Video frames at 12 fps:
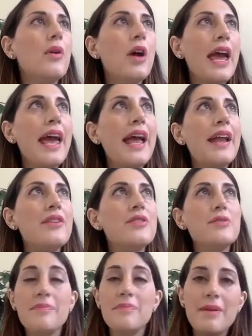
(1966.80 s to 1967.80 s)
and
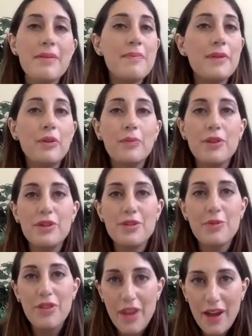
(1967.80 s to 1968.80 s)
maybe build bridges
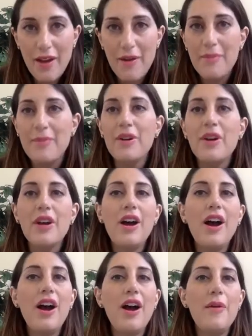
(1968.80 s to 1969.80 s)
with them,
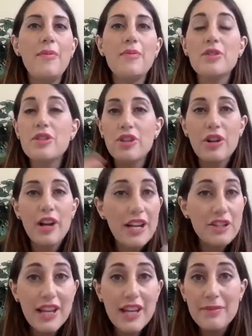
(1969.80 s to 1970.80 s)
start
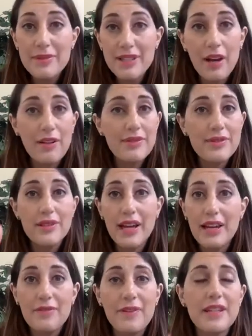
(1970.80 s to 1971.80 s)
educating themselves,
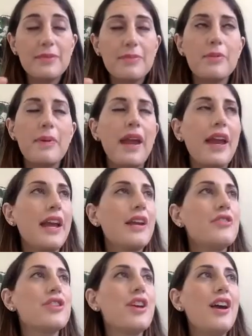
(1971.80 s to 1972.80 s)
like the Facebook
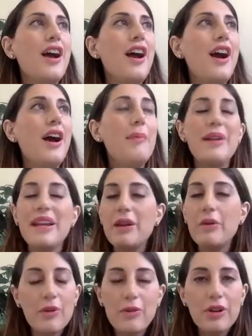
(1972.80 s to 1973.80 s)
page. But
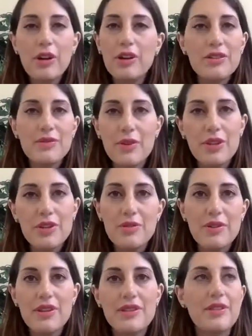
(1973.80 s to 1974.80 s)
regardless of whether you do
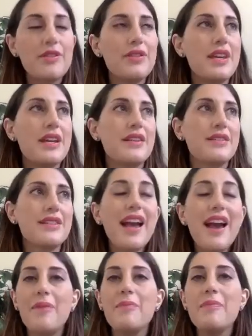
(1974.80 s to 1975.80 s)
any of these other things,
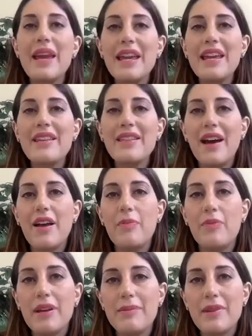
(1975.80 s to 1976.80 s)
making that
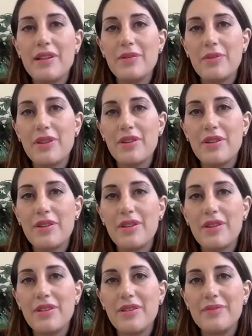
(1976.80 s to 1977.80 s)
appointment with
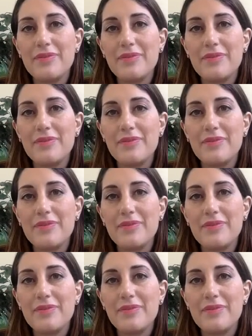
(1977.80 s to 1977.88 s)
your,